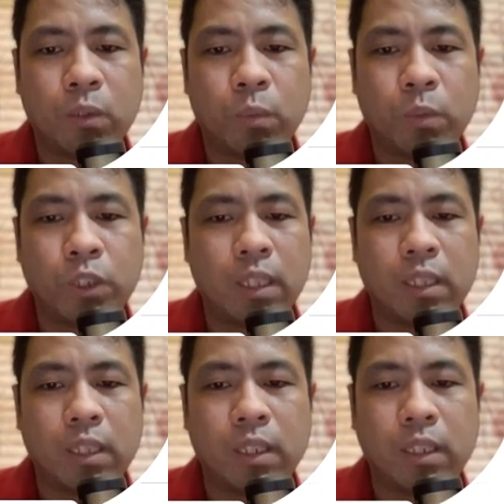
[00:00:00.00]
on which you
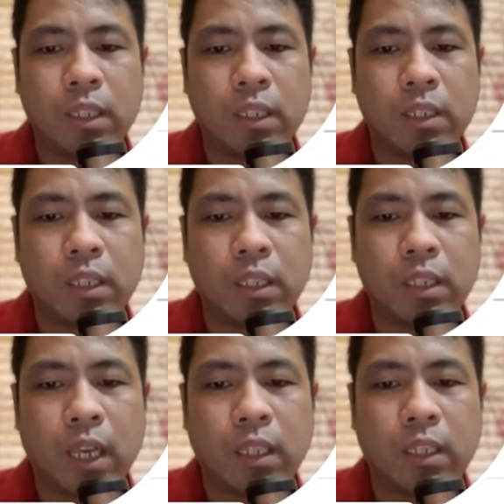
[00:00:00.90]
can
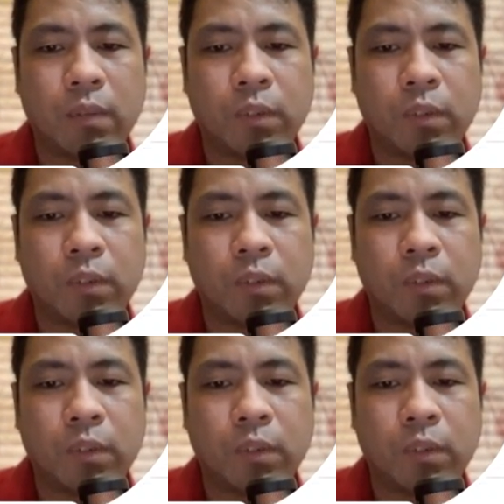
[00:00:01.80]
easily edit.